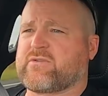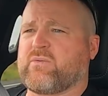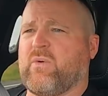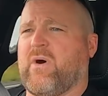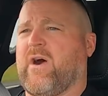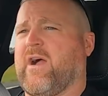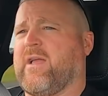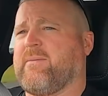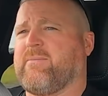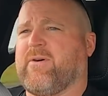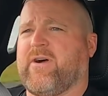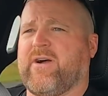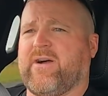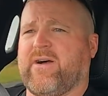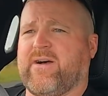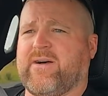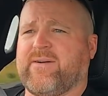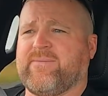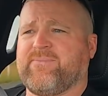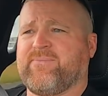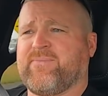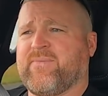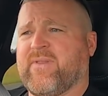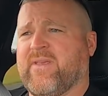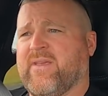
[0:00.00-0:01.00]
sway bar.
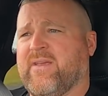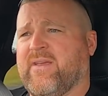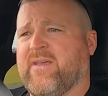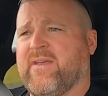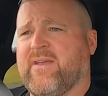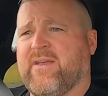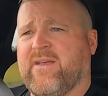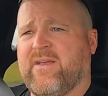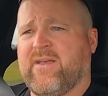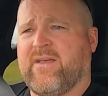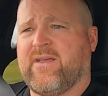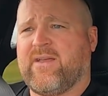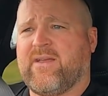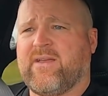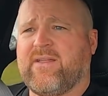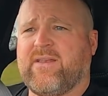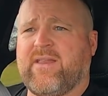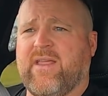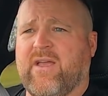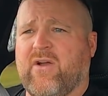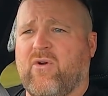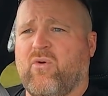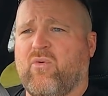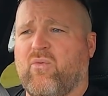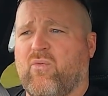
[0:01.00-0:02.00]

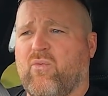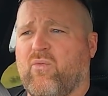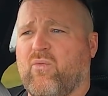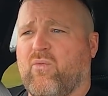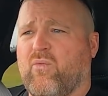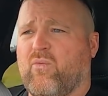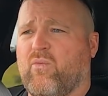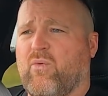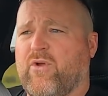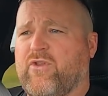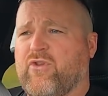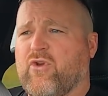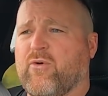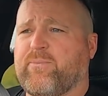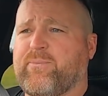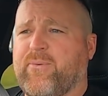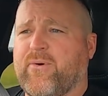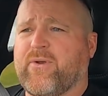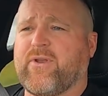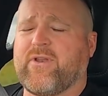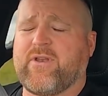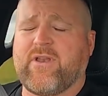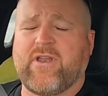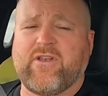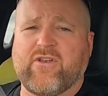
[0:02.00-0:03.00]
Now, when you're
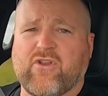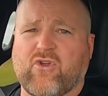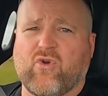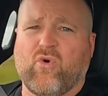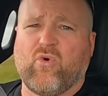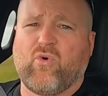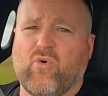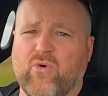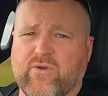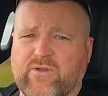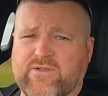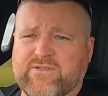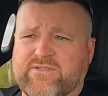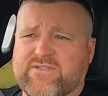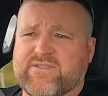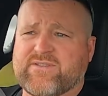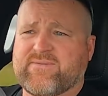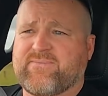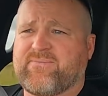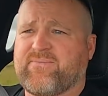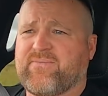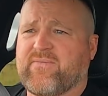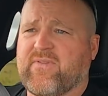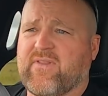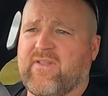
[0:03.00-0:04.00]
putting it into corners,
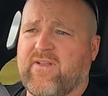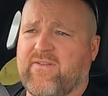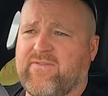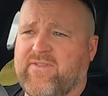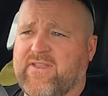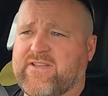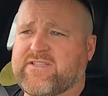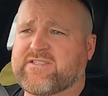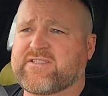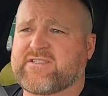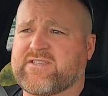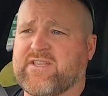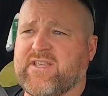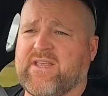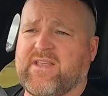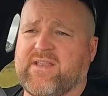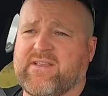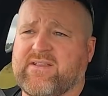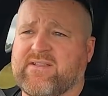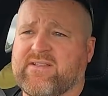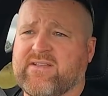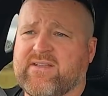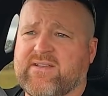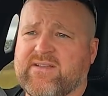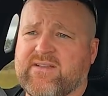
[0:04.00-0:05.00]
this
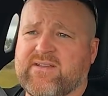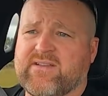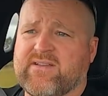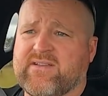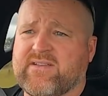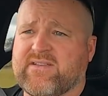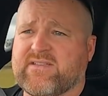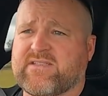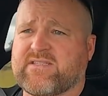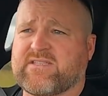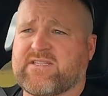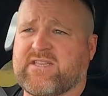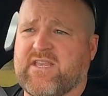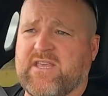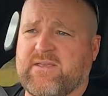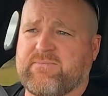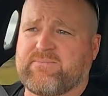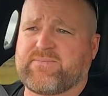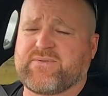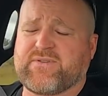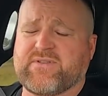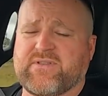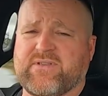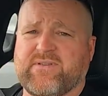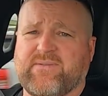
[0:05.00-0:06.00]
thing
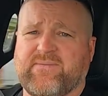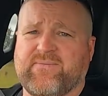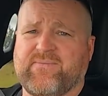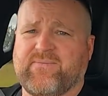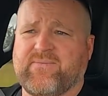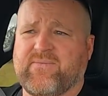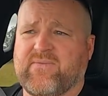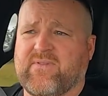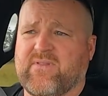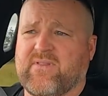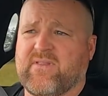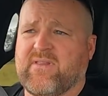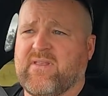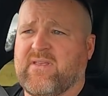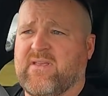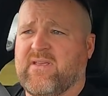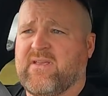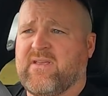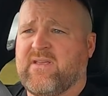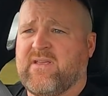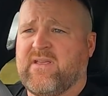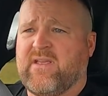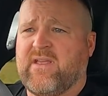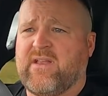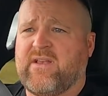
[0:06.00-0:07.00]
skips.
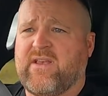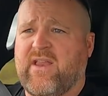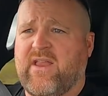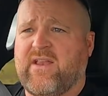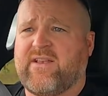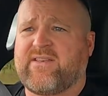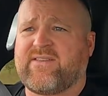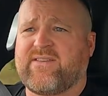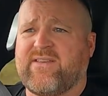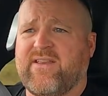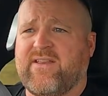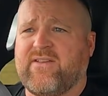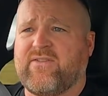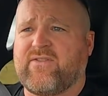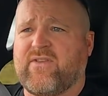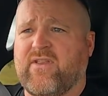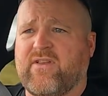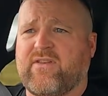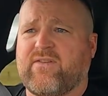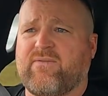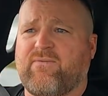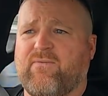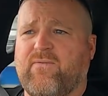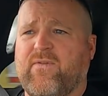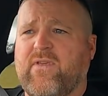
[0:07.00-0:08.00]

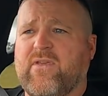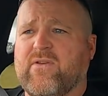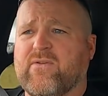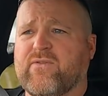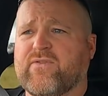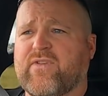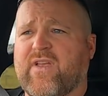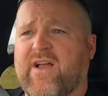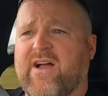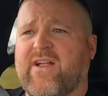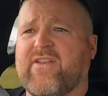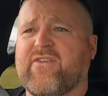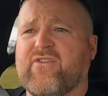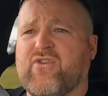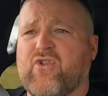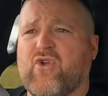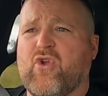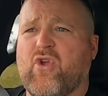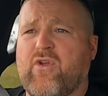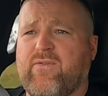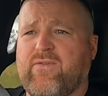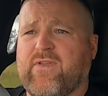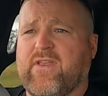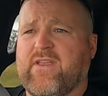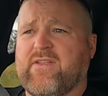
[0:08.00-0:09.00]
It feels
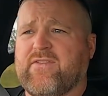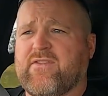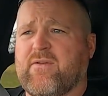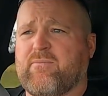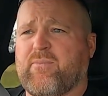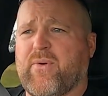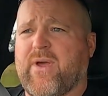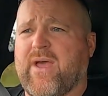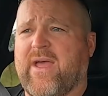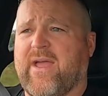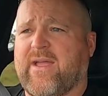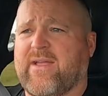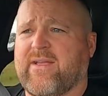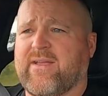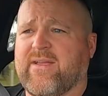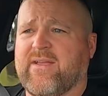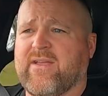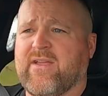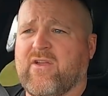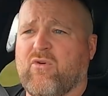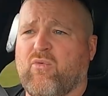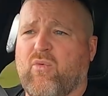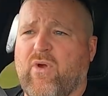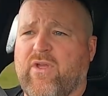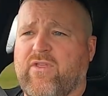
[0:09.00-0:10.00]
unnerving in the back,
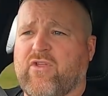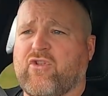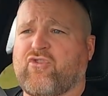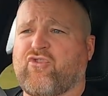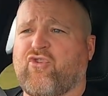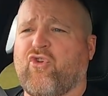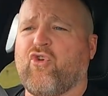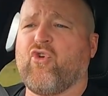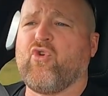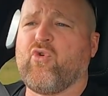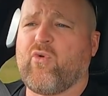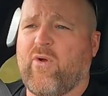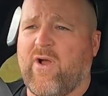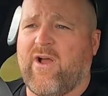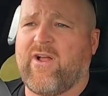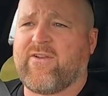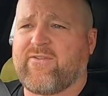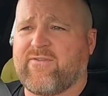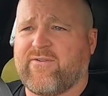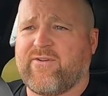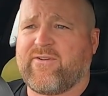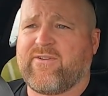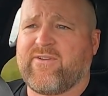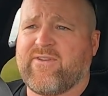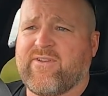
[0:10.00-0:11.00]
where the
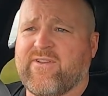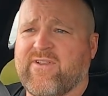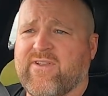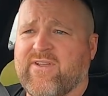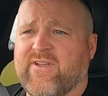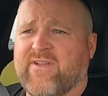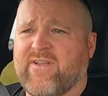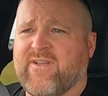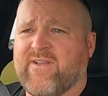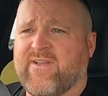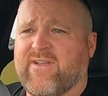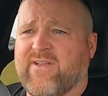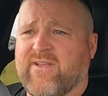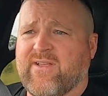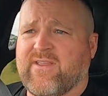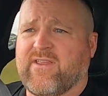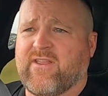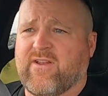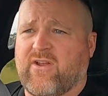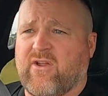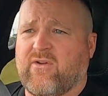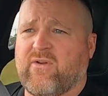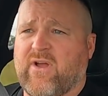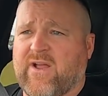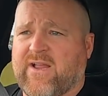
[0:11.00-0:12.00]
200,
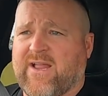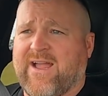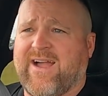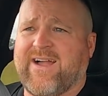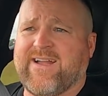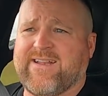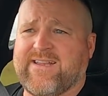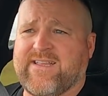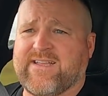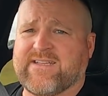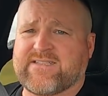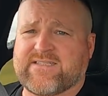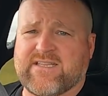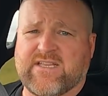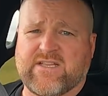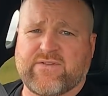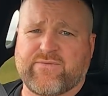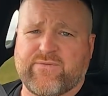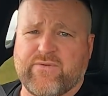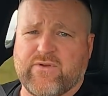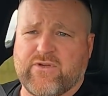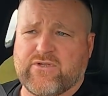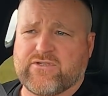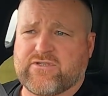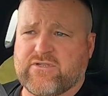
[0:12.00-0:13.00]
you know, a KDSS
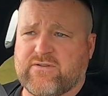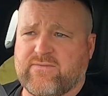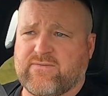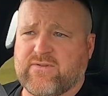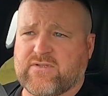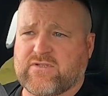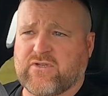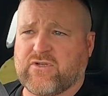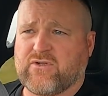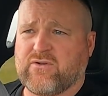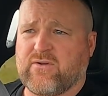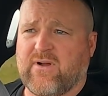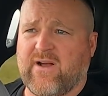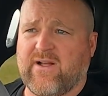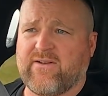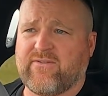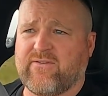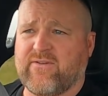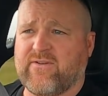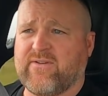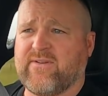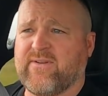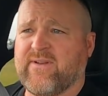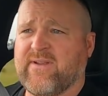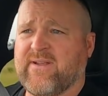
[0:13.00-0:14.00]
version of the
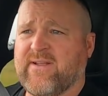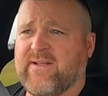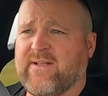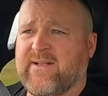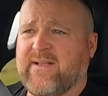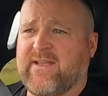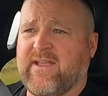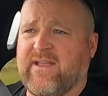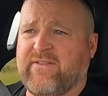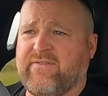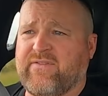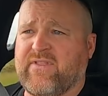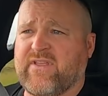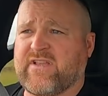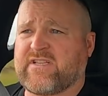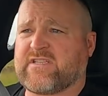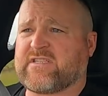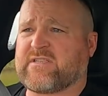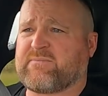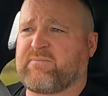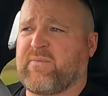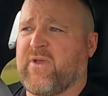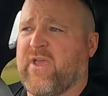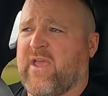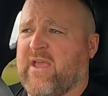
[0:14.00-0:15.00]
200 in
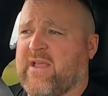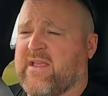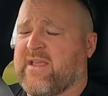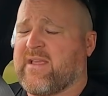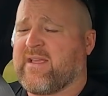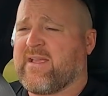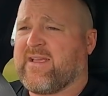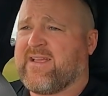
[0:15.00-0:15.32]
this spec,